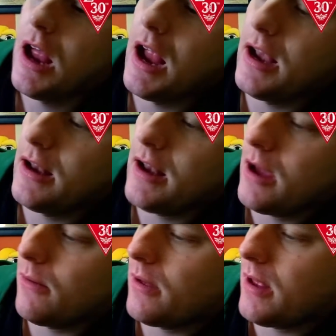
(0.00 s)
And
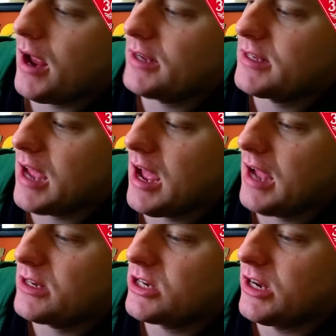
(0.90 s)
now it's
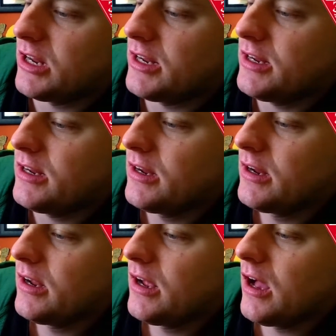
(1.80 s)
actually
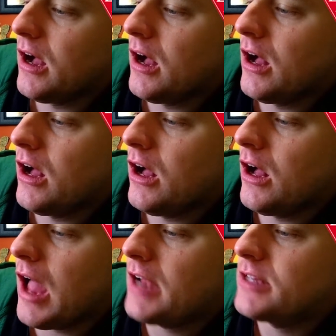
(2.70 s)

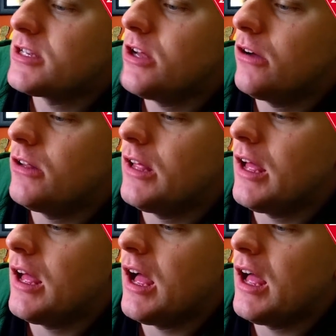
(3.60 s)
it's not
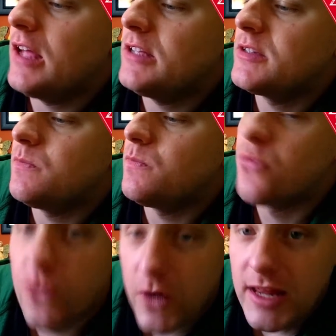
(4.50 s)
as
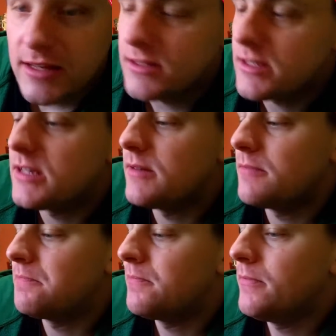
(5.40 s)
brilliant
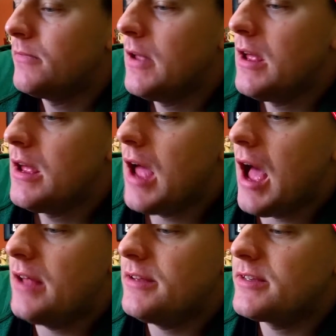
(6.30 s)

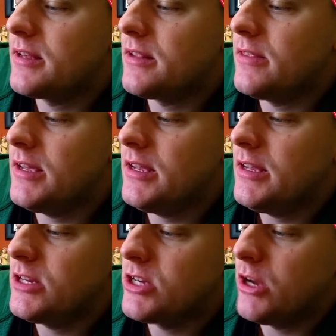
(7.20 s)
as
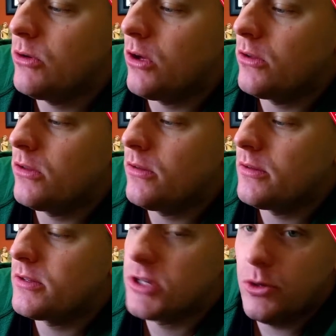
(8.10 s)
the shield on
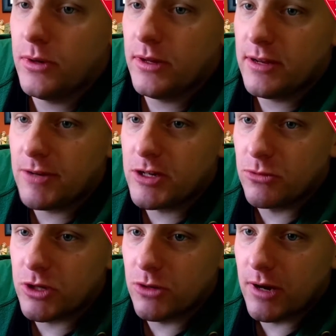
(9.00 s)
the
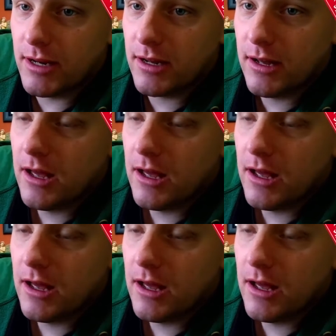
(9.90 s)
original Toon Link.